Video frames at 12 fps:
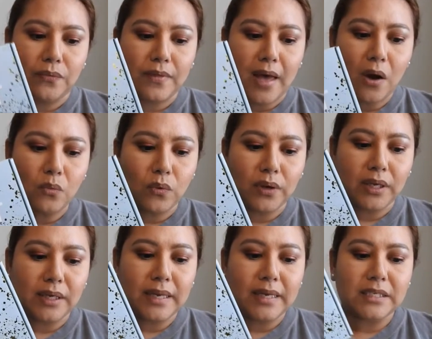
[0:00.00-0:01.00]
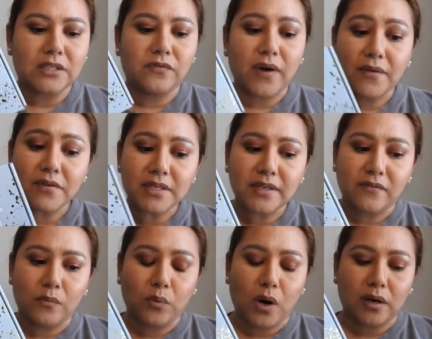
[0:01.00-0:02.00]
that one is 5 to
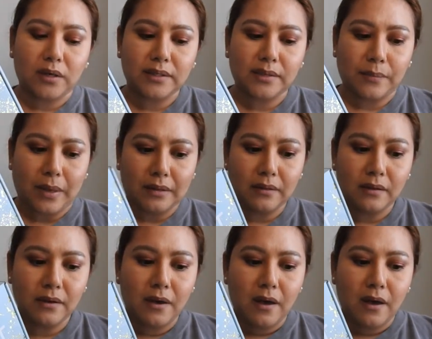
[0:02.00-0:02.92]
7 products a month,